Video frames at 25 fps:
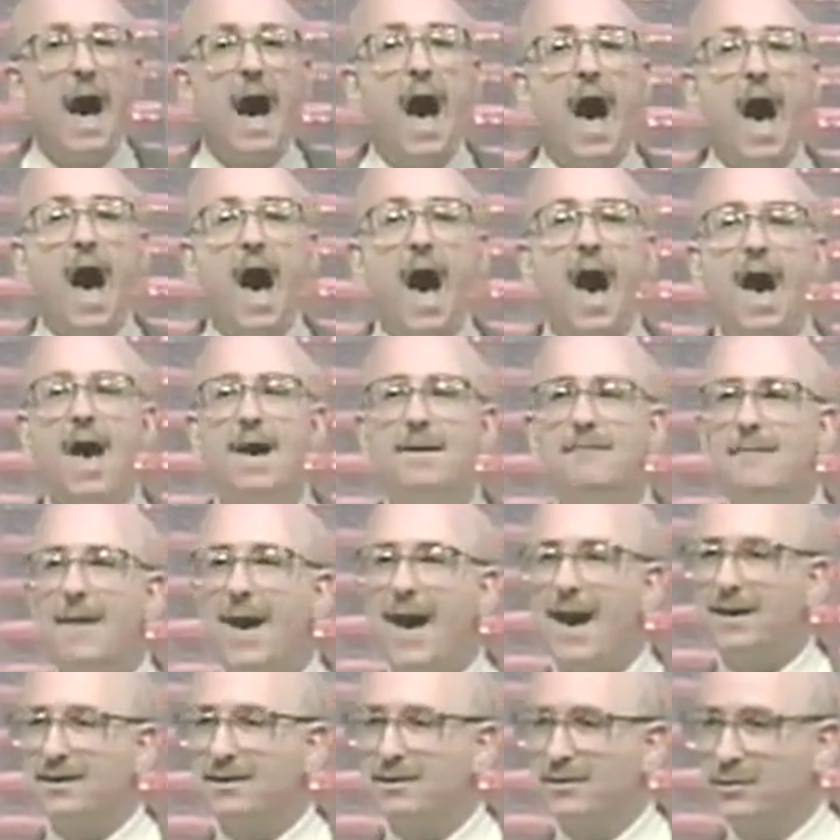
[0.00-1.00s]
high
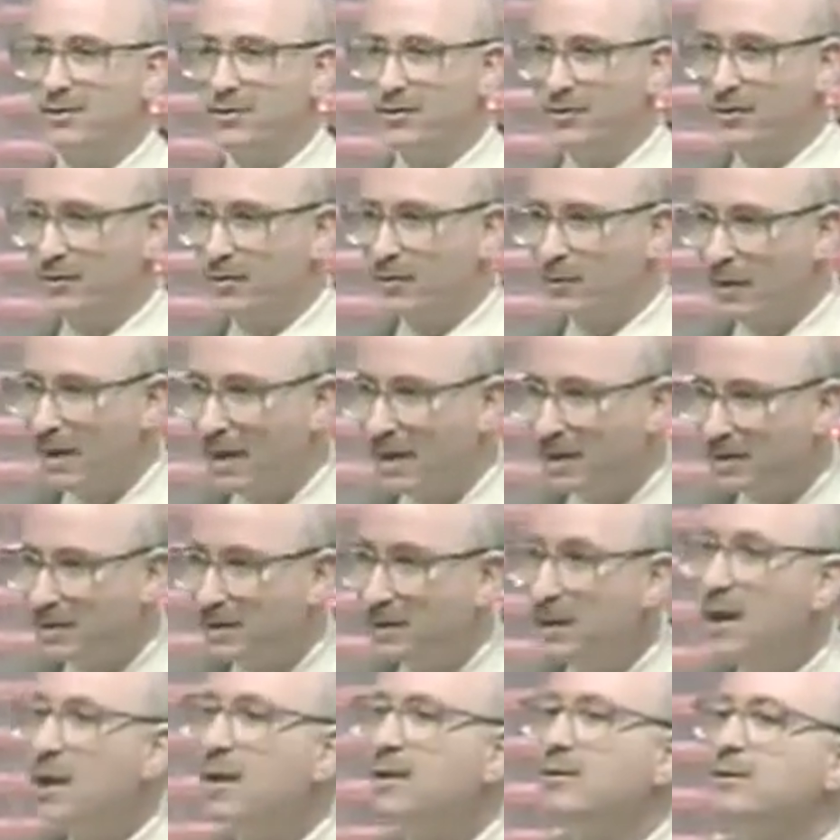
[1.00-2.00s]
magnitude risk
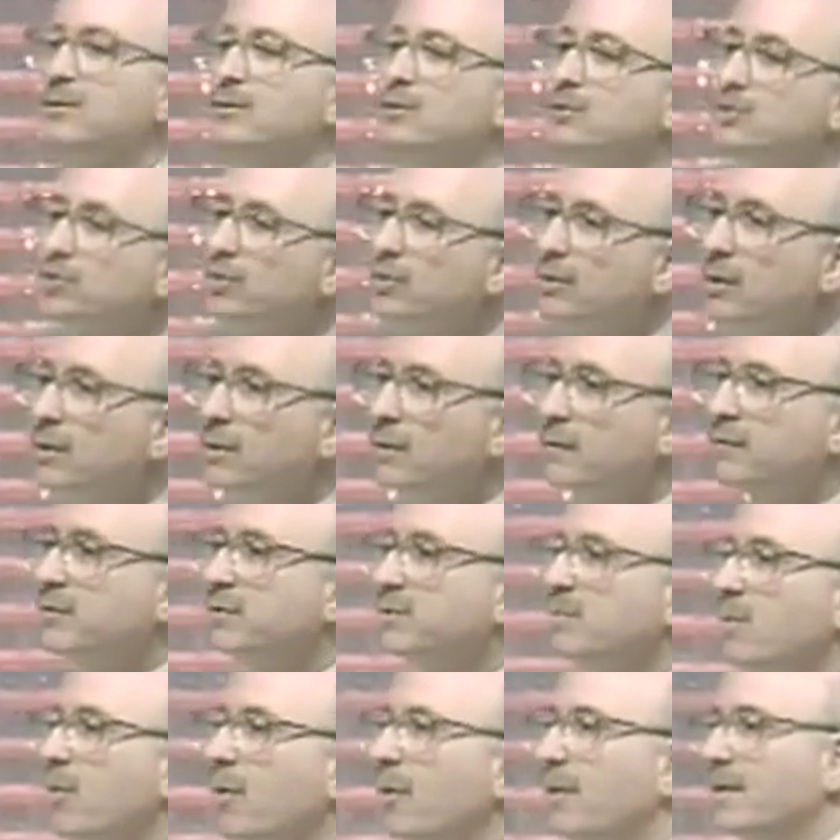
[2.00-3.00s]

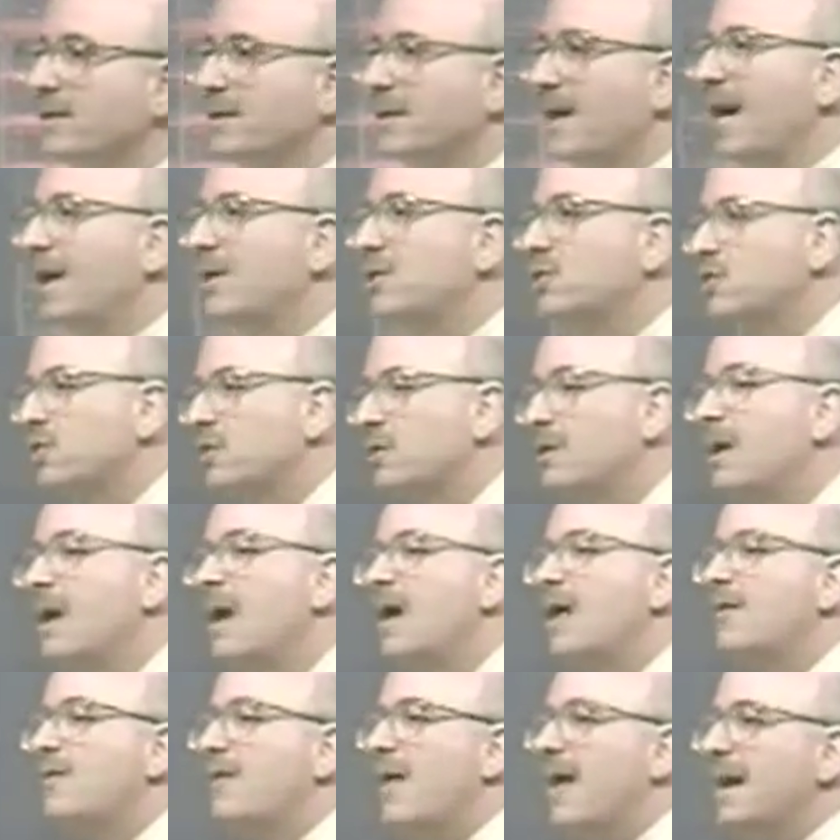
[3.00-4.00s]
deserves more attention
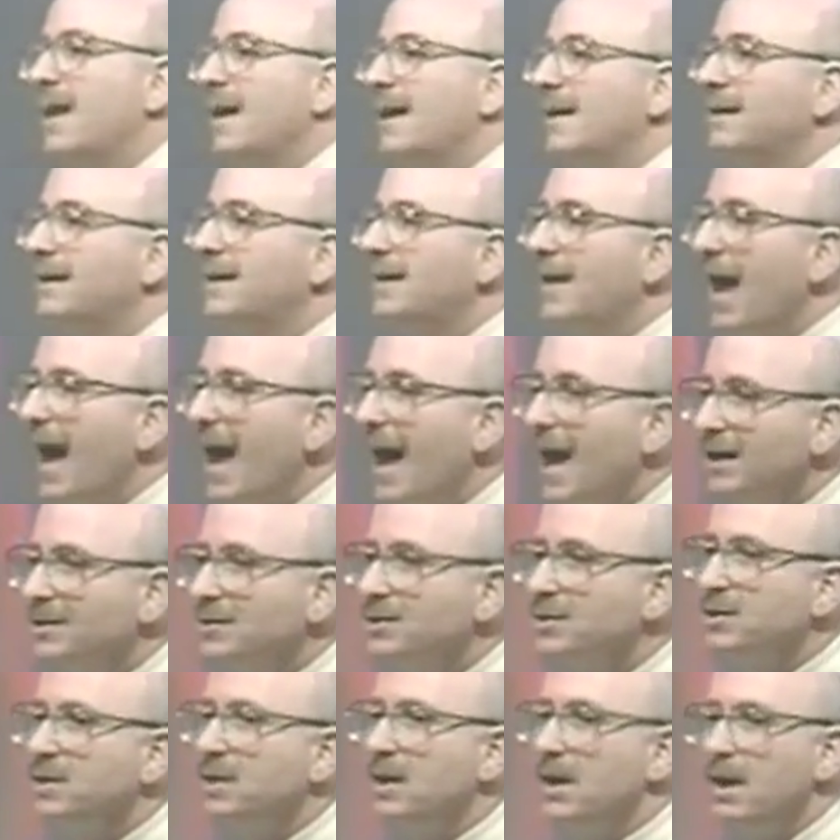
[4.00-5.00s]
than it
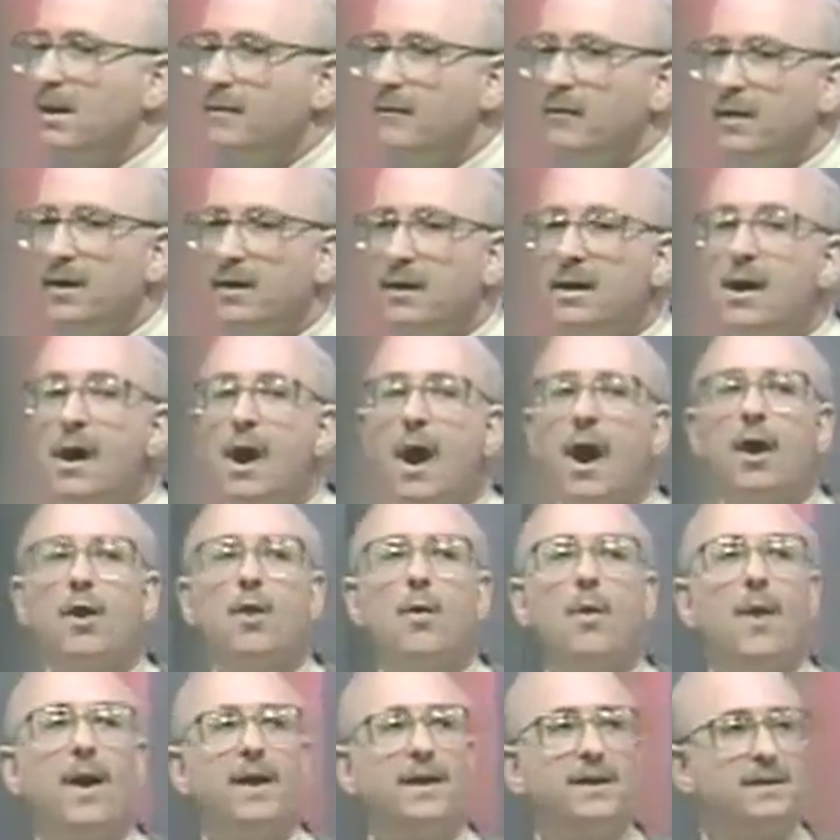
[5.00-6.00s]
gets given a
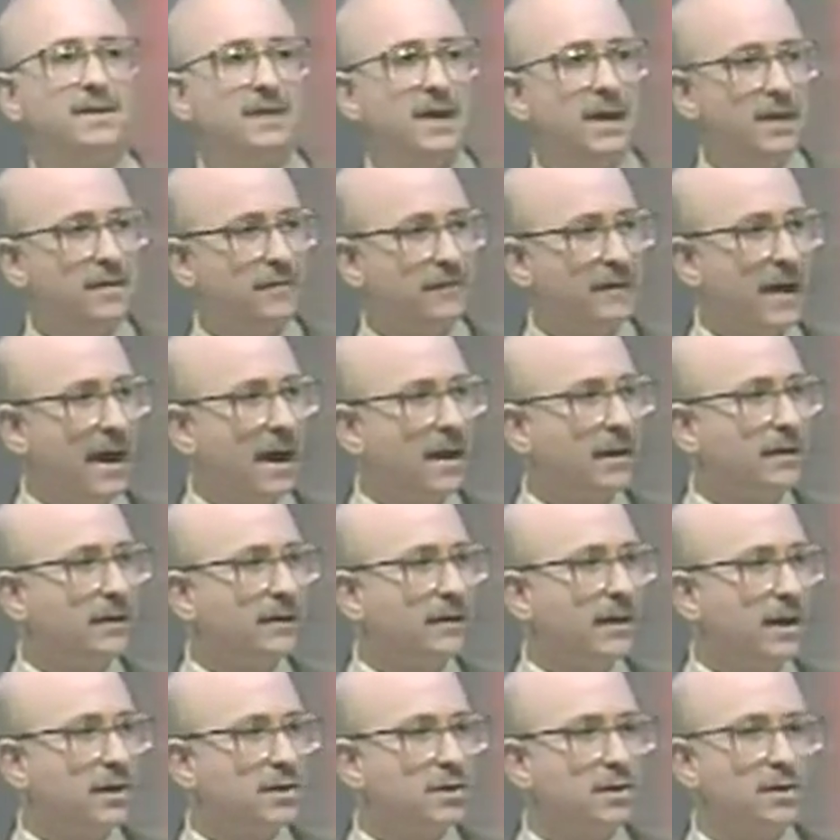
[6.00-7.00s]
quantitative
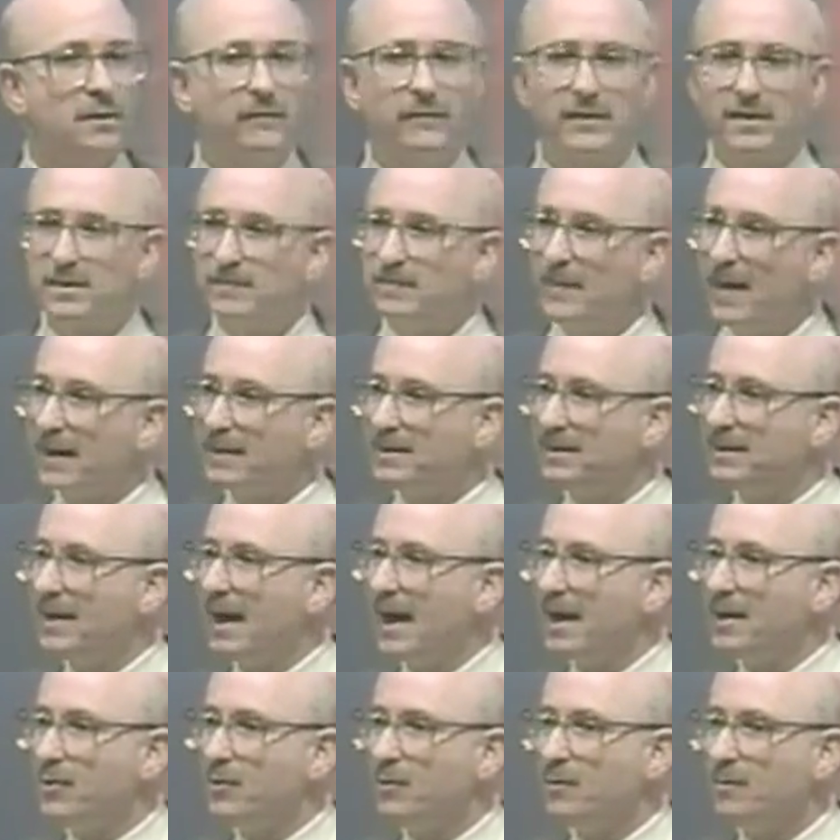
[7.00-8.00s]
calculation of expected
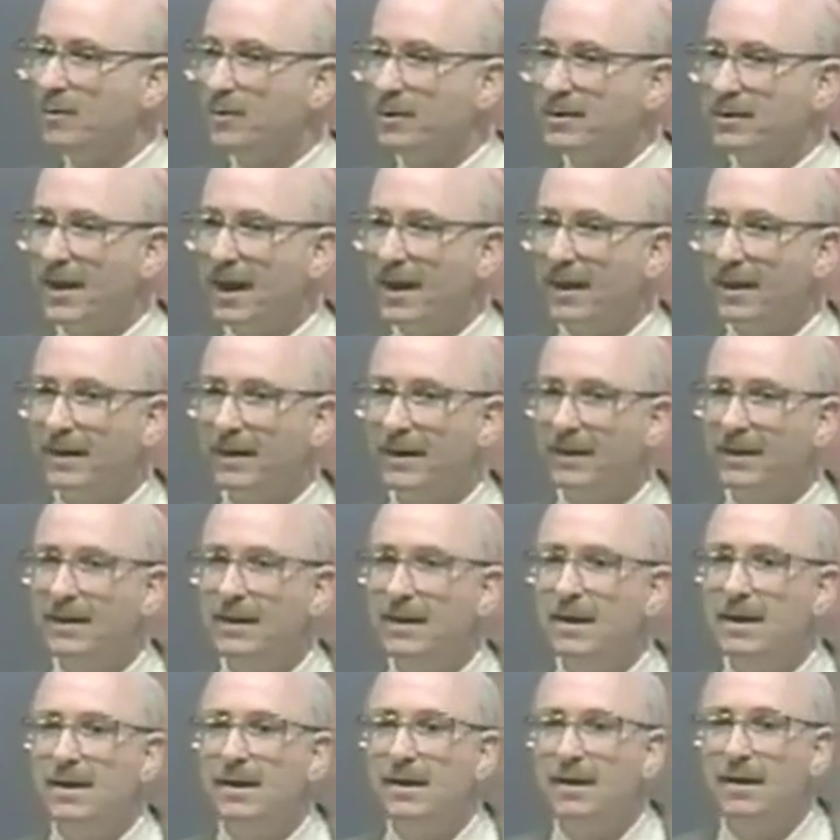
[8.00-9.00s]
annual mortality.
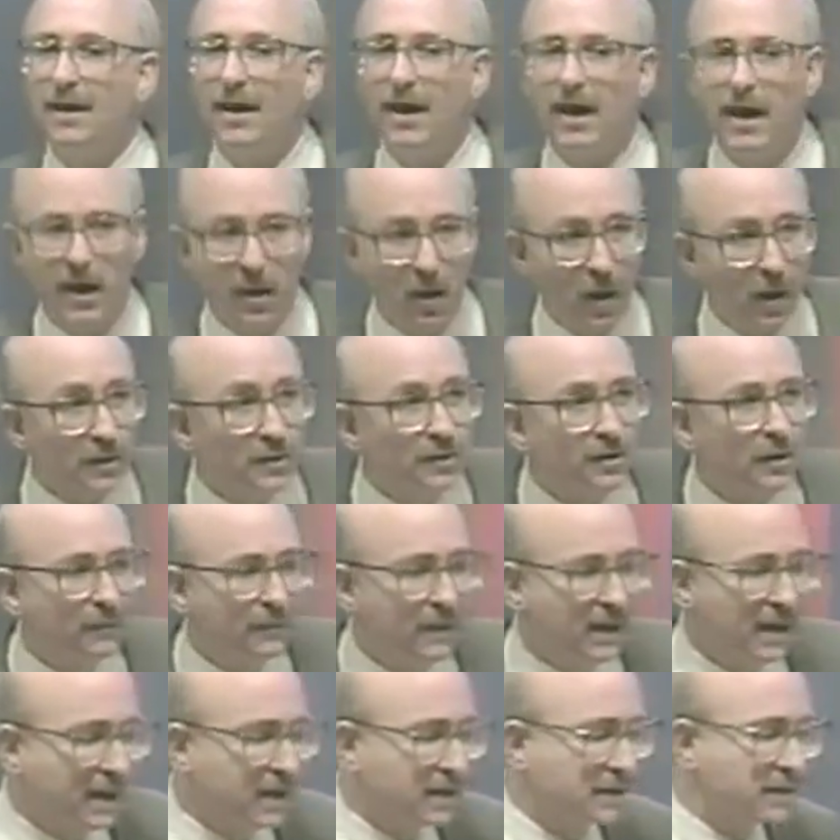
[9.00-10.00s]
Uh, it also
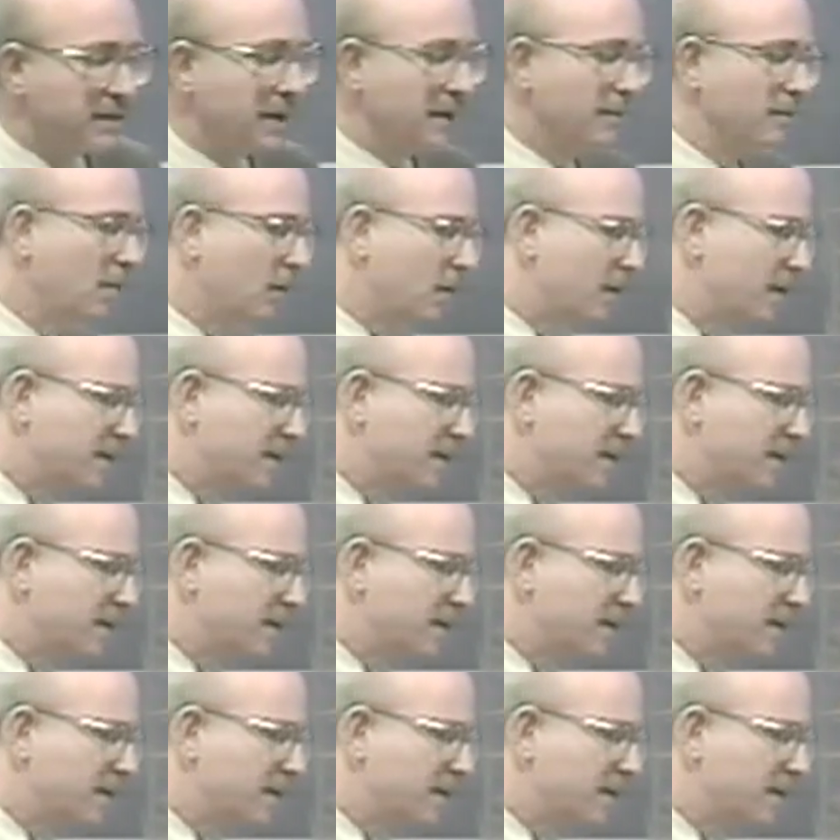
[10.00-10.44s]
means that more